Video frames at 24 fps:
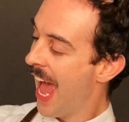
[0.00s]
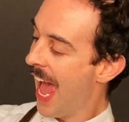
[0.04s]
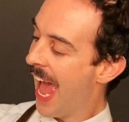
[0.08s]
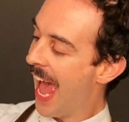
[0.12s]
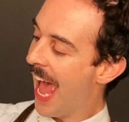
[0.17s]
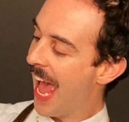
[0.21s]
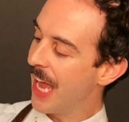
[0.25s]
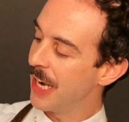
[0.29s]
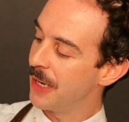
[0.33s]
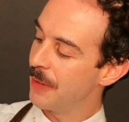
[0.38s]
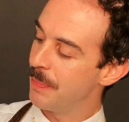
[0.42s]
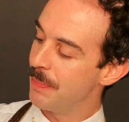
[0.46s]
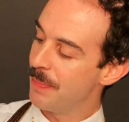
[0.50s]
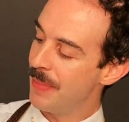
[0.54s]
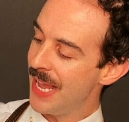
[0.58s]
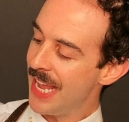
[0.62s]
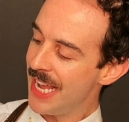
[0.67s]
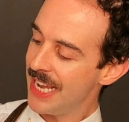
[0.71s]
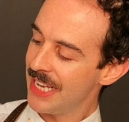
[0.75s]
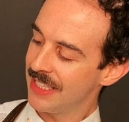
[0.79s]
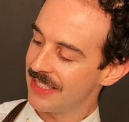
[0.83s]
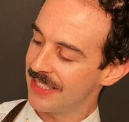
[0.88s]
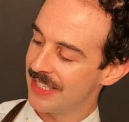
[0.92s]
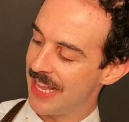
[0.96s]
And
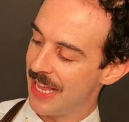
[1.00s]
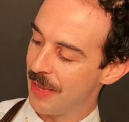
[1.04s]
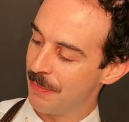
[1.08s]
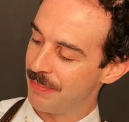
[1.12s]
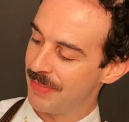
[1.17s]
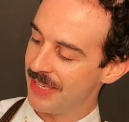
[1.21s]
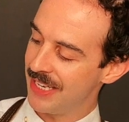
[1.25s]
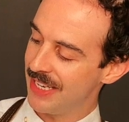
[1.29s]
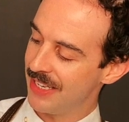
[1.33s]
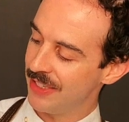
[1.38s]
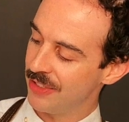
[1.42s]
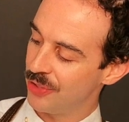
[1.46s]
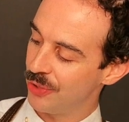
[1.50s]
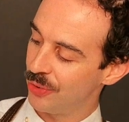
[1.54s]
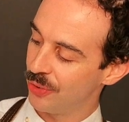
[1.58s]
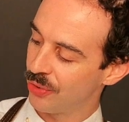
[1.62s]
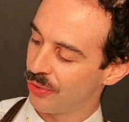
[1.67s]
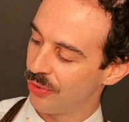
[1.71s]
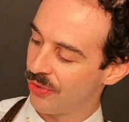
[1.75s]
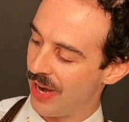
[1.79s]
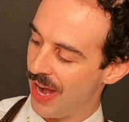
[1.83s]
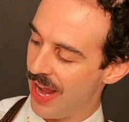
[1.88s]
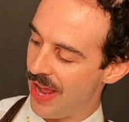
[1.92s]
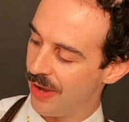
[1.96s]
make them into
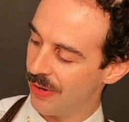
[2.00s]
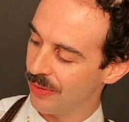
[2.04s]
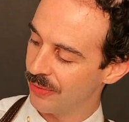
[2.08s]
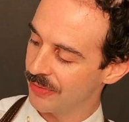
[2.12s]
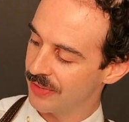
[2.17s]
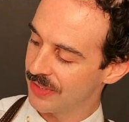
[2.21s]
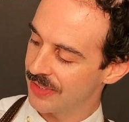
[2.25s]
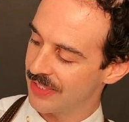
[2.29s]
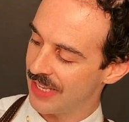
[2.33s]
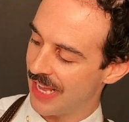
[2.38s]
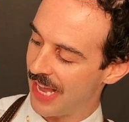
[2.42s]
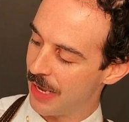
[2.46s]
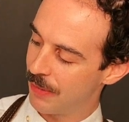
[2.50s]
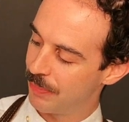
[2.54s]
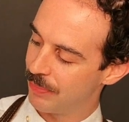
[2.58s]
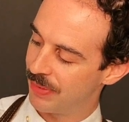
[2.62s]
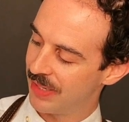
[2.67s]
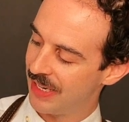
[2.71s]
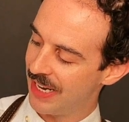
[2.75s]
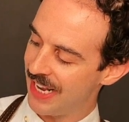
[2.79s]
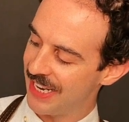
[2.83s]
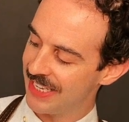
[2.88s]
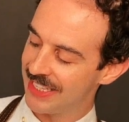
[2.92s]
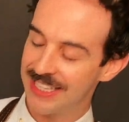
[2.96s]
crowns and
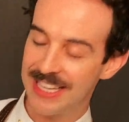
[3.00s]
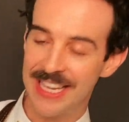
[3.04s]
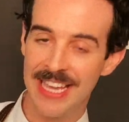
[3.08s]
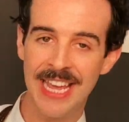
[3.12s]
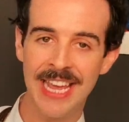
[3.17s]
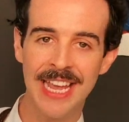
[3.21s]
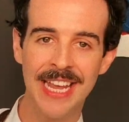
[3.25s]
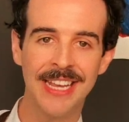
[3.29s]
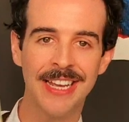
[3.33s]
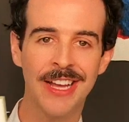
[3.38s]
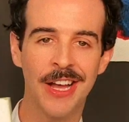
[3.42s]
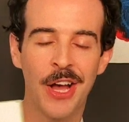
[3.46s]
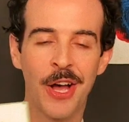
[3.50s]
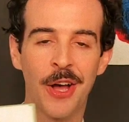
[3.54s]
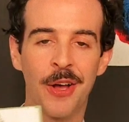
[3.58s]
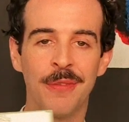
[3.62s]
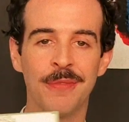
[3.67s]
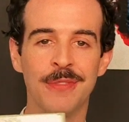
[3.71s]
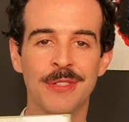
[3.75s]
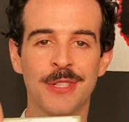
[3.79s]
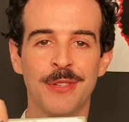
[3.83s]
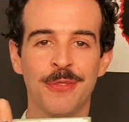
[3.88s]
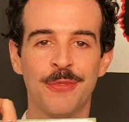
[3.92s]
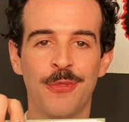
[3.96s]
play king
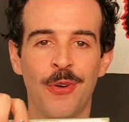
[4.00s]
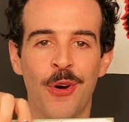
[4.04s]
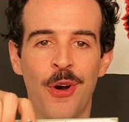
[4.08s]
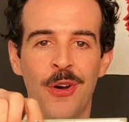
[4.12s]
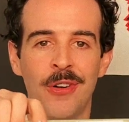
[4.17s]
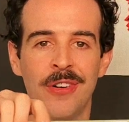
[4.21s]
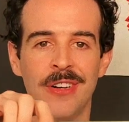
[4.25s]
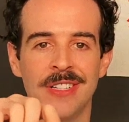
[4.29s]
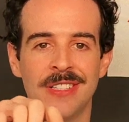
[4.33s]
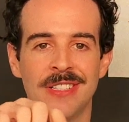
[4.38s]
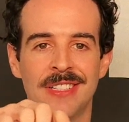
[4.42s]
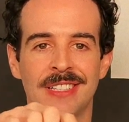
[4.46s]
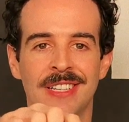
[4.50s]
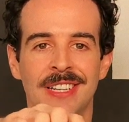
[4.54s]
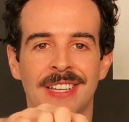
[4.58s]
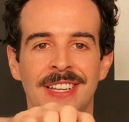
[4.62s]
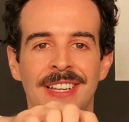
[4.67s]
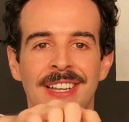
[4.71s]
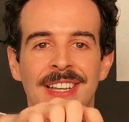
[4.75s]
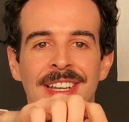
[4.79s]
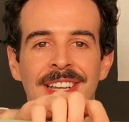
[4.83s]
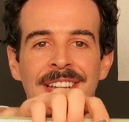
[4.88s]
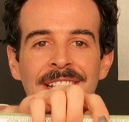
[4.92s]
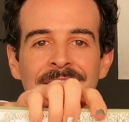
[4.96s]
of the forest.
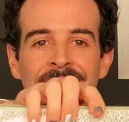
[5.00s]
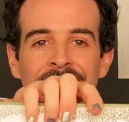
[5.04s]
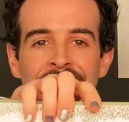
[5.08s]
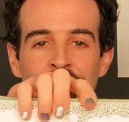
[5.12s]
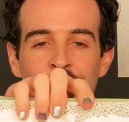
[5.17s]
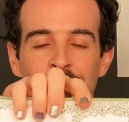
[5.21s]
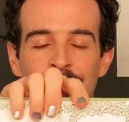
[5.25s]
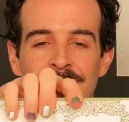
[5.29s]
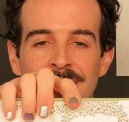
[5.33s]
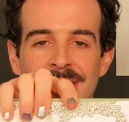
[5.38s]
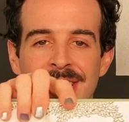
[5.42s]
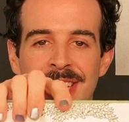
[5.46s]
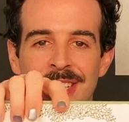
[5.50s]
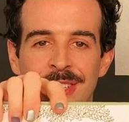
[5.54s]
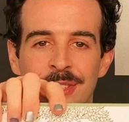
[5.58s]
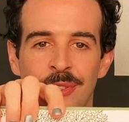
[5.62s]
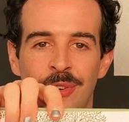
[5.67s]
Can you see his